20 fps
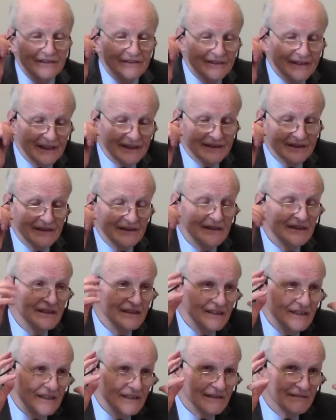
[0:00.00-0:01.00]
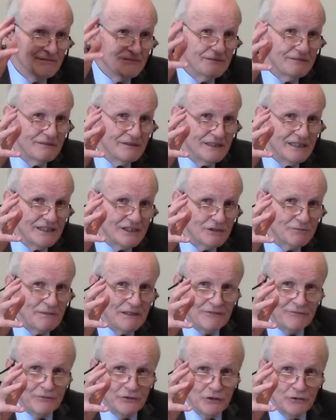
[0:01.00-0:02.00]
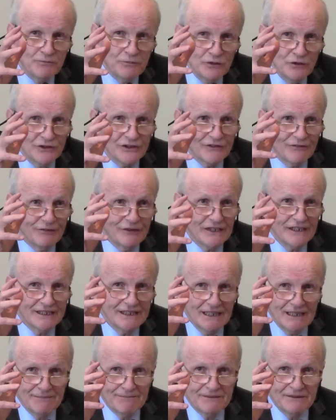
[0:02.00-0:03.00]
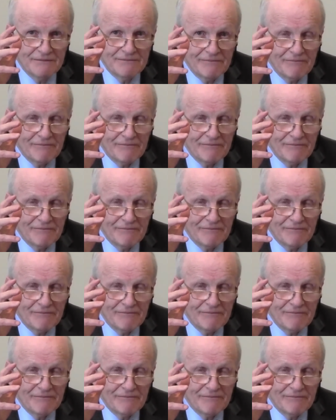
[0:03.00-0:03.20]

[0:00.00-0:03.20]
that its spent fuel pools are filling up.